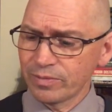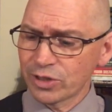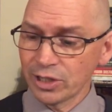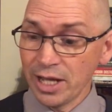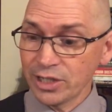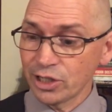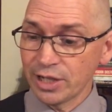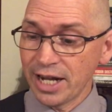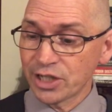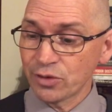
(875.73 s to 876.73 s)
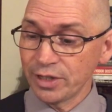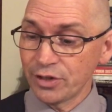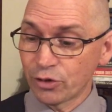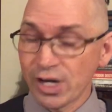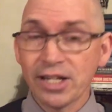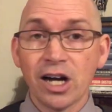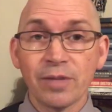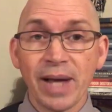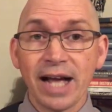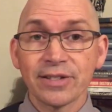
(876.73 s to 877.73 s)
selection, actually. The Gray
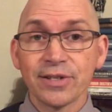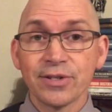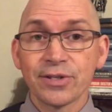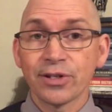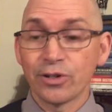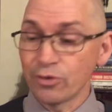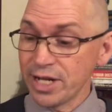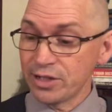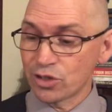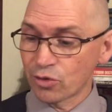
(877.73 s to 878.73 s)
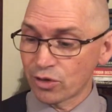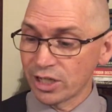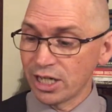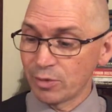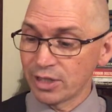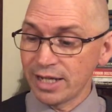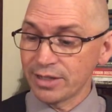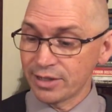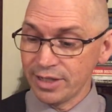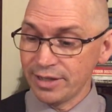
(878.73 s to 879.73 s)
God Passes, great story. I'm glad
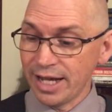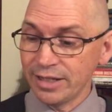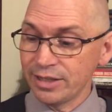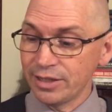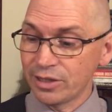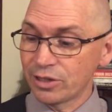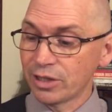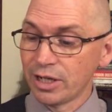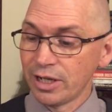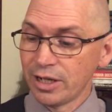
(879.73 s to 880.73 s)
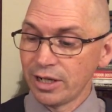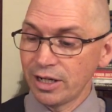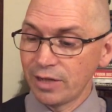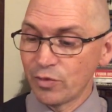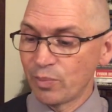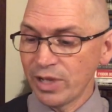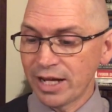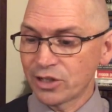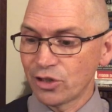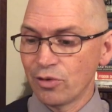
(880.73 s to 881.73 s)
to see that in here. Um, the
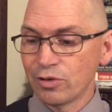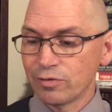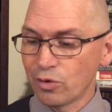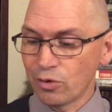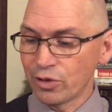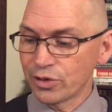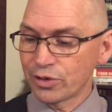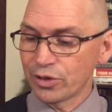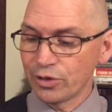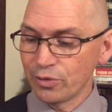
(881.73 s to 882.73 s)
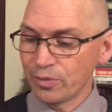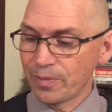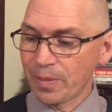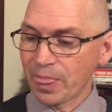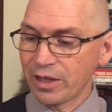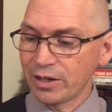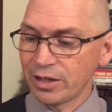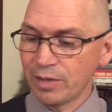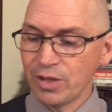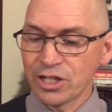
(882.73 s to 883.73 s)
Black Stone, of course. So
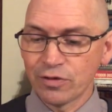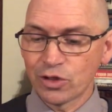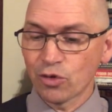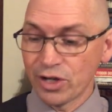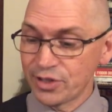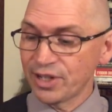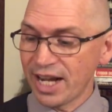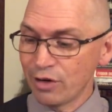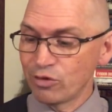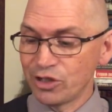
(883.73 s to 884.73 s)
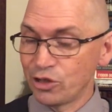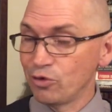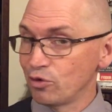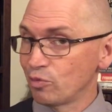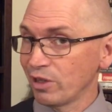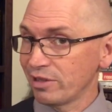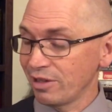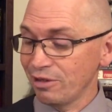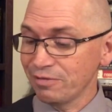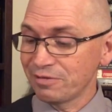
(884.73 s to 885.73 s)
a bunch of stories that I would choose
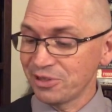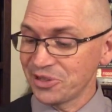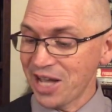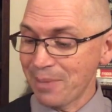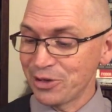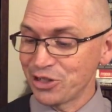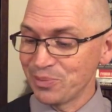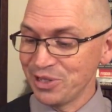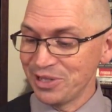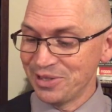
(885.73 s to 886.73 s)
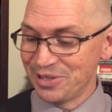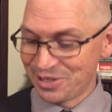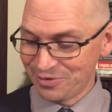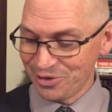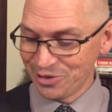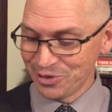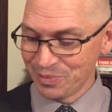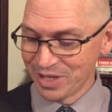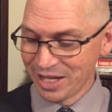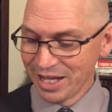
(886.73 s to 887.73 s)
myself just happen to be in this
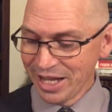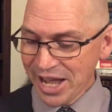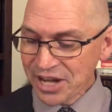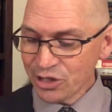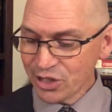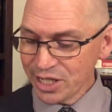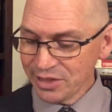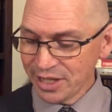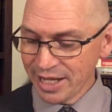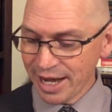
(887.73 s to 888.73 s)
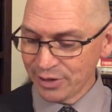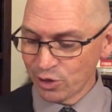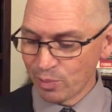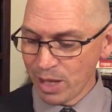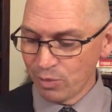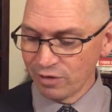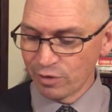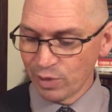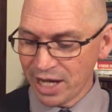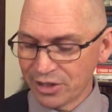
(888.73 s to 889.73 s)
volume. Interesting that he has the people of
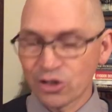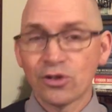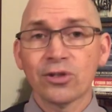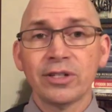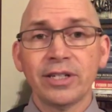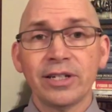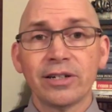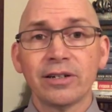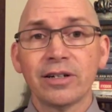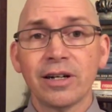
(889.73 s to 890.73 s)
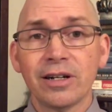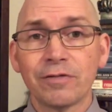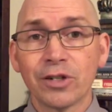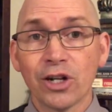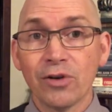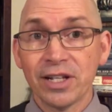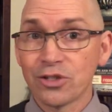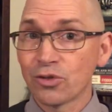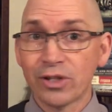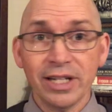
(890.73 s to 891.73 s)
the Black Circle in here uh, for a Conan
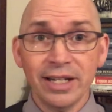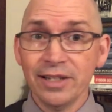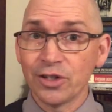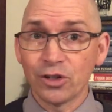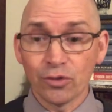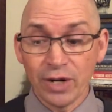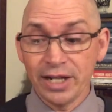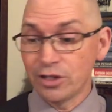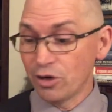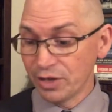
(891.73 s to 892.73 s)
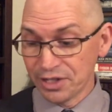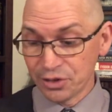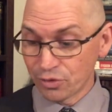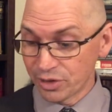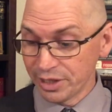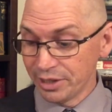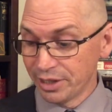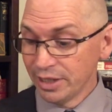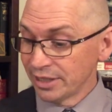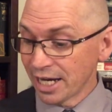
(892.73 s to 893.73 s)
story. It is a great Conan story.
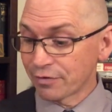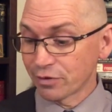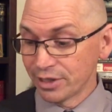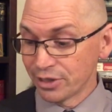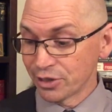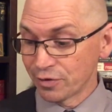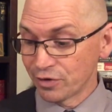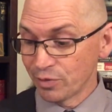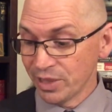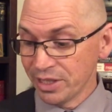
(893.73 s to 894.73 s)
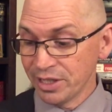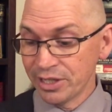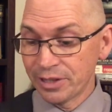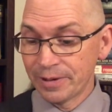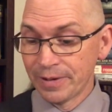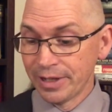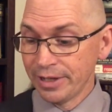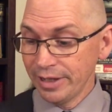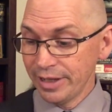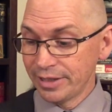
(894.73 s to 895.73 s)
Definitely deserves to be in here.
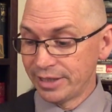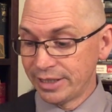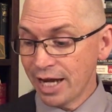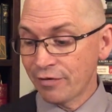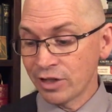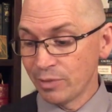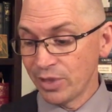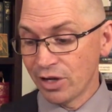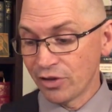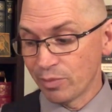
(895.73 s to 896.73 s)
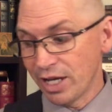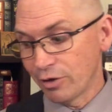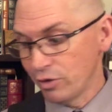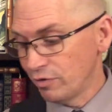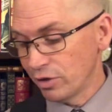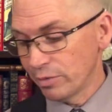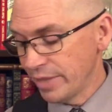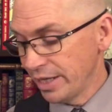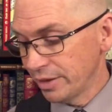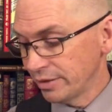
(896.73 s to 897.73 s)
And definitely Beyond the Black River.
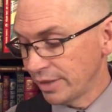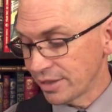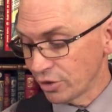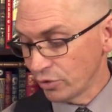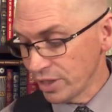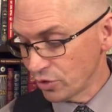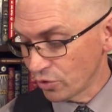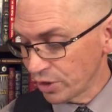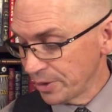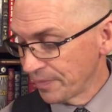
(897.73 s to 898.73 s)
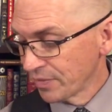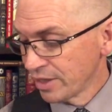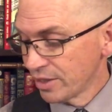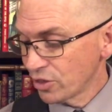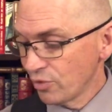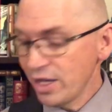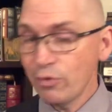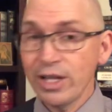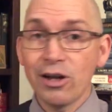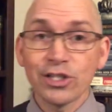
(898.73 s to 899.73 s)
Man, that's a great story. So then
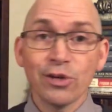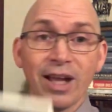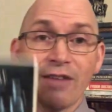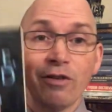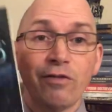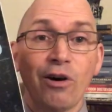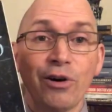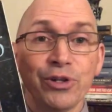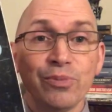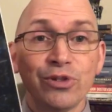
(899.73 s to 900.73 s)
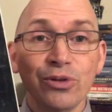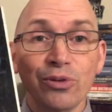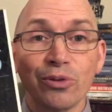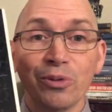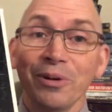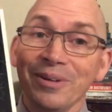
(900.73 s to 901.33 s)
we also have a Volume 2.